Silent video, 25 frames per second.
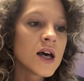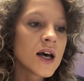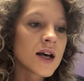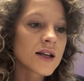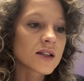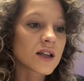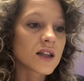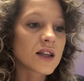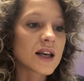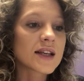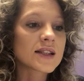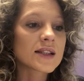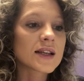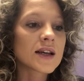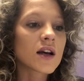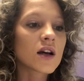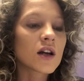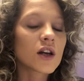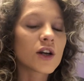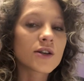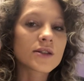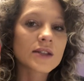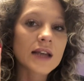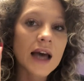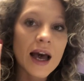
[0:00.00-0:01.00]
So this
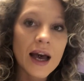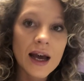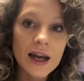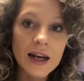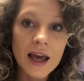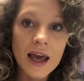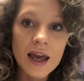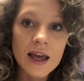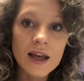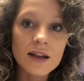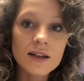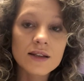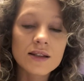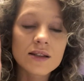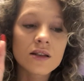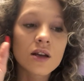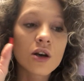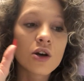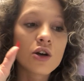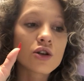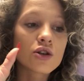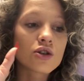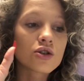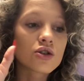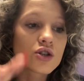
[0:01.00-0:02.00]
includes headaches,
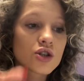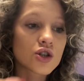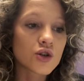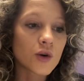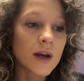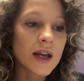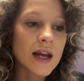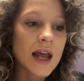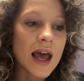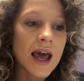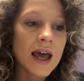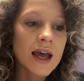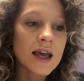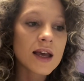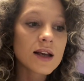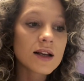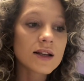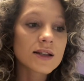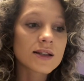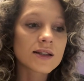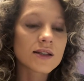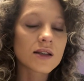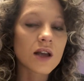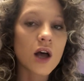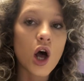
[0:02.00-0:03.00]
joint
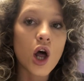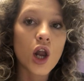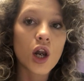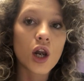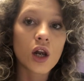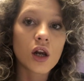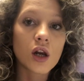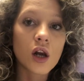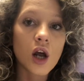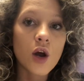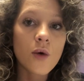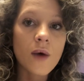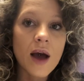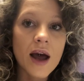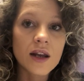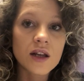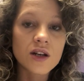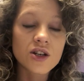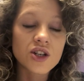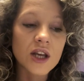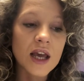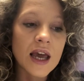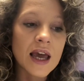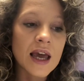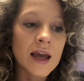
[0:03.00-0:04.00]
aches, low
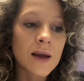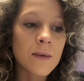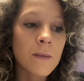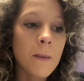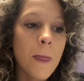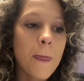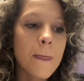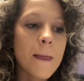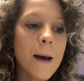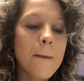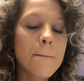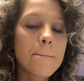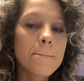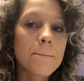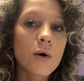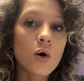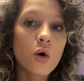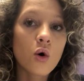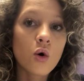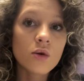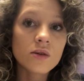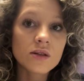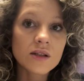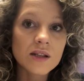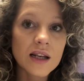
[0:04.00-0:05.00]
energy,
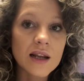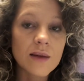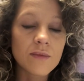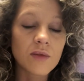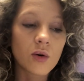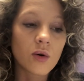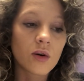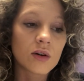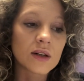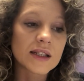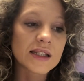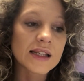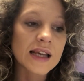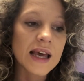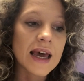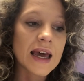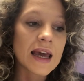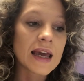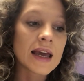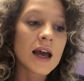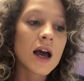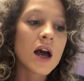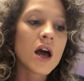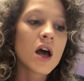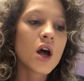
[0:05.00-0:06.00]
poor sleep
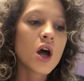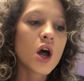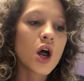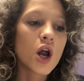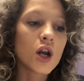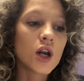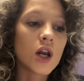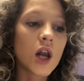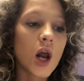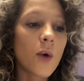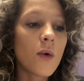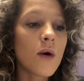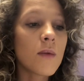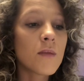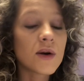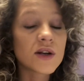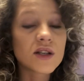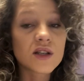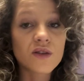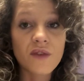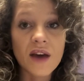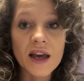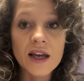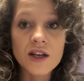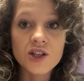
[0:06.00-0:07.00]
quality, lower
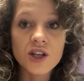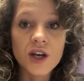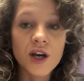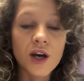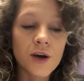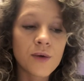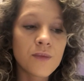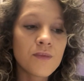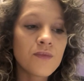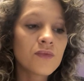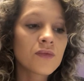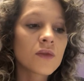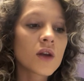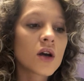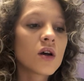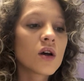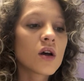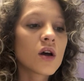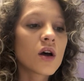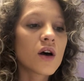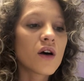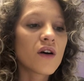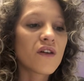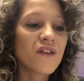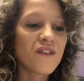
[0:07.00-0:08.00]
motivation,
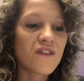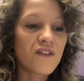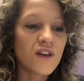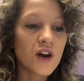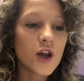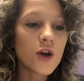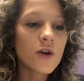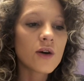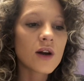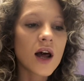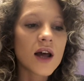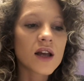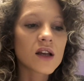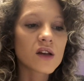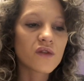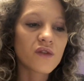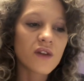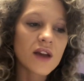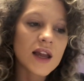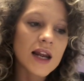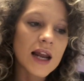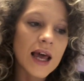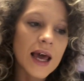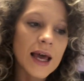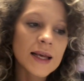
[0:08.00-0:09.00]
flu-like
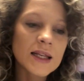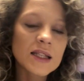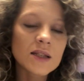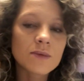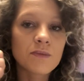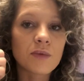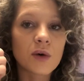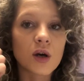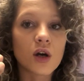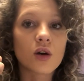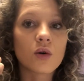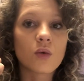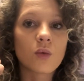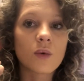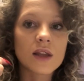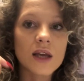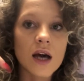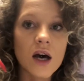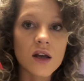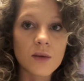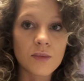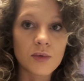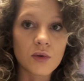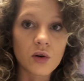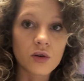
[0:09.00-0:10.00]
feelings but
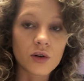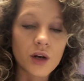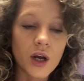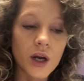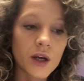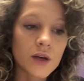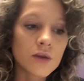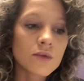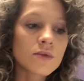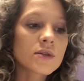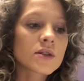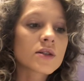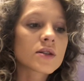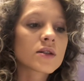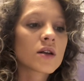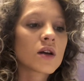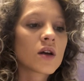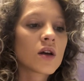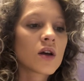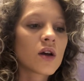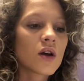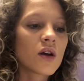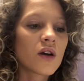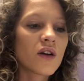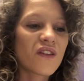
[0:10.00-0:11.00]
without the blocked nose,
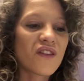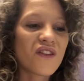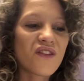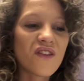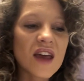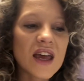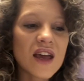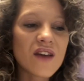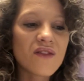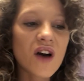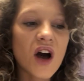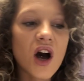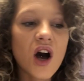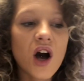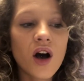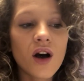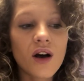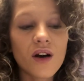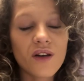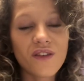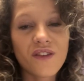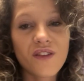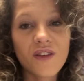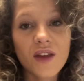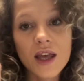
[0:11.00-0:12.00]

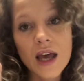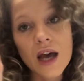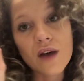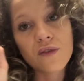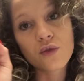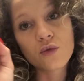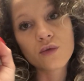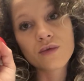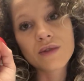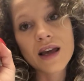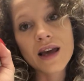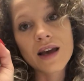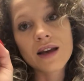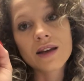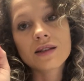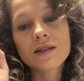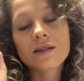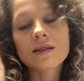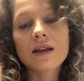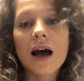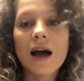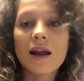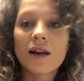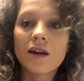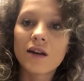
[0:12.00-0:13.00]
fever,
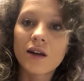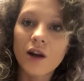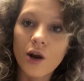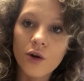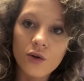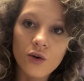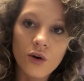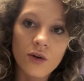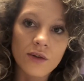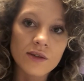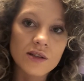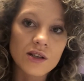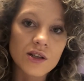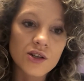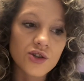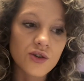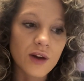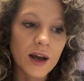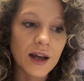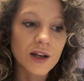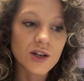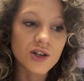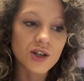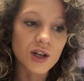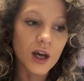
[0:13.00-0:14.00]
forgetfulness, and low
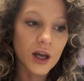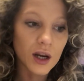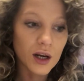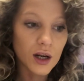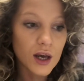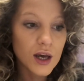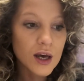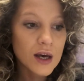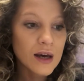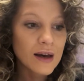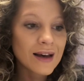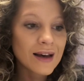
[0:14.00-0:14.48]
concentration.